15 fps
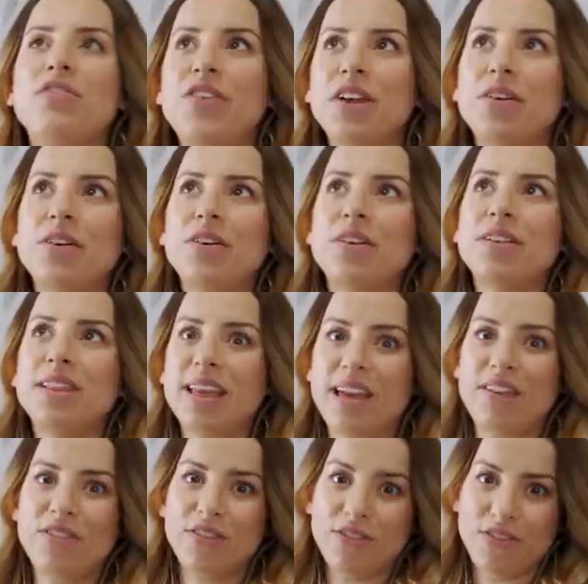fiddle
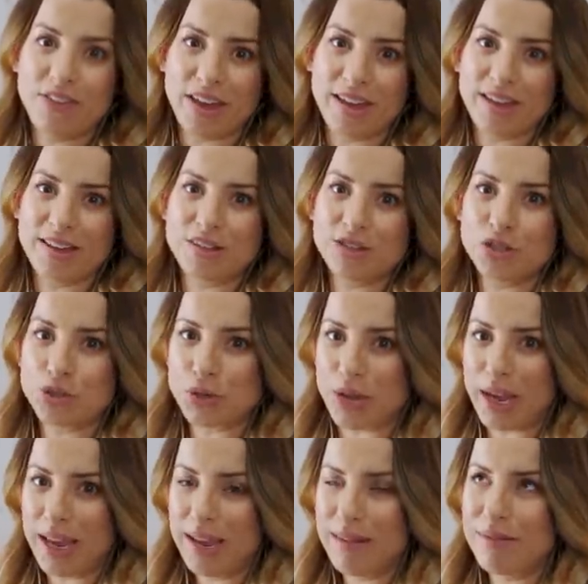leaf fig
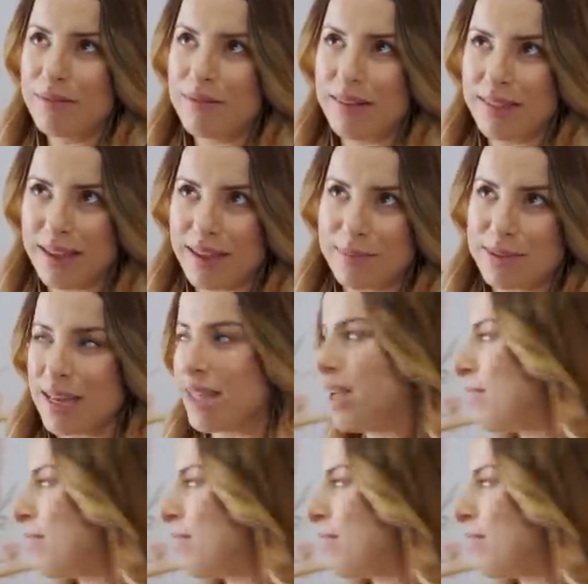tree. I think I'm saying